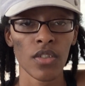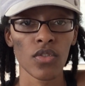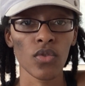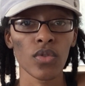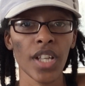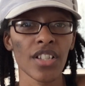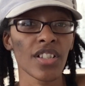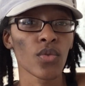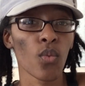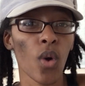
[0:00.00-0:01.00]
So that's
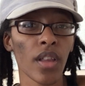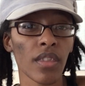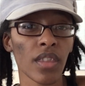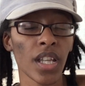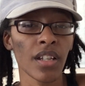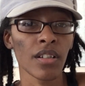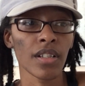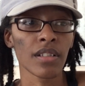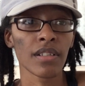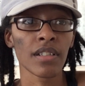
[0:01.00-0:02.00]
just one thing,
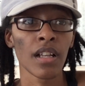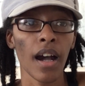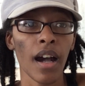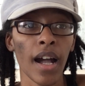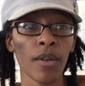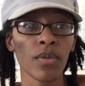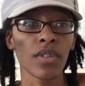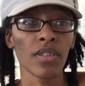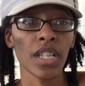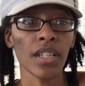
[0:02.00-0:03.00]
because I would
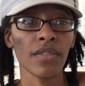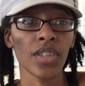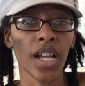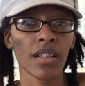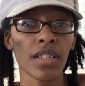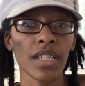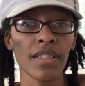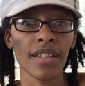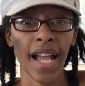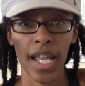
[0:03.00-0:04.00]
think that the
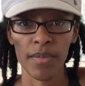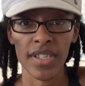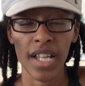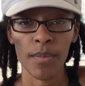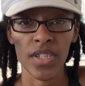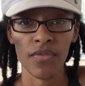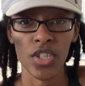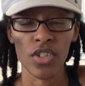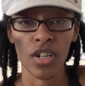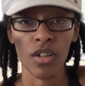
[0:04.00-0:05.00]
timestamps
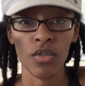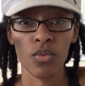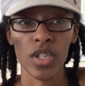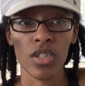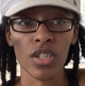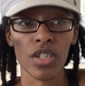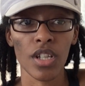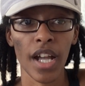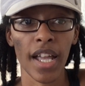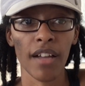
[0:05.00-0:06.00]
feature, which
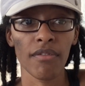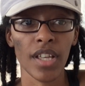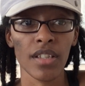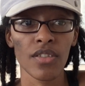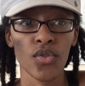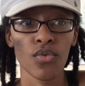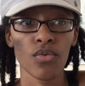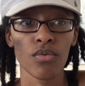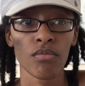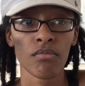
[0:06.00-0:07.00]
I have yet
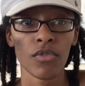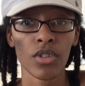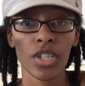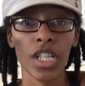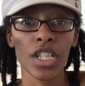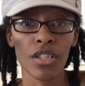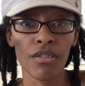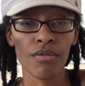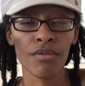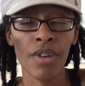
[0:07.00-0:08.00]
to look
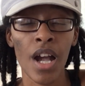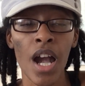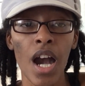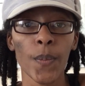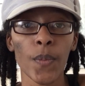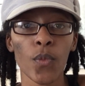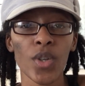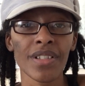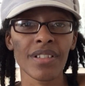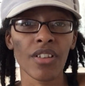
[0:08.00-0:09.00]
into,
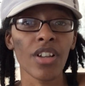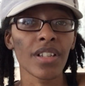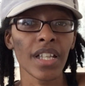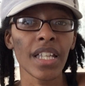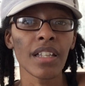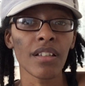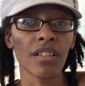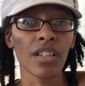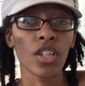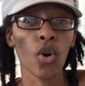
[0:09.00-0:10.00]
was not
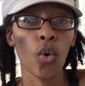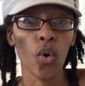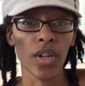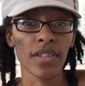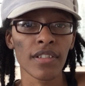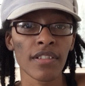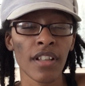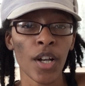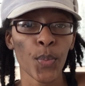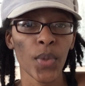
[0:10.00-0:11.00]
in the course,
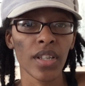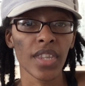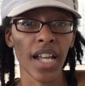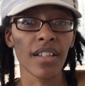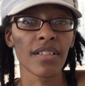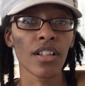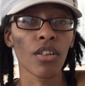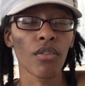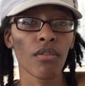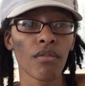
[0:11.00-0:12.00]
but that is
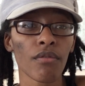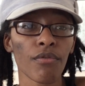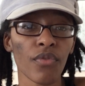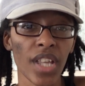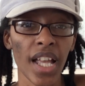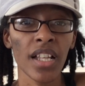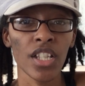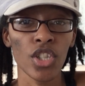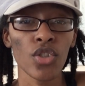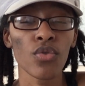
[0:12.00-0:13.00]
a fairly
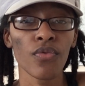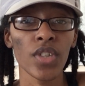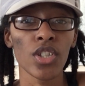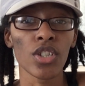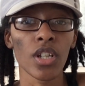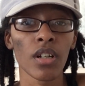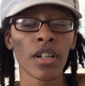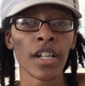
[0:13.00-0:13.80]
new feature,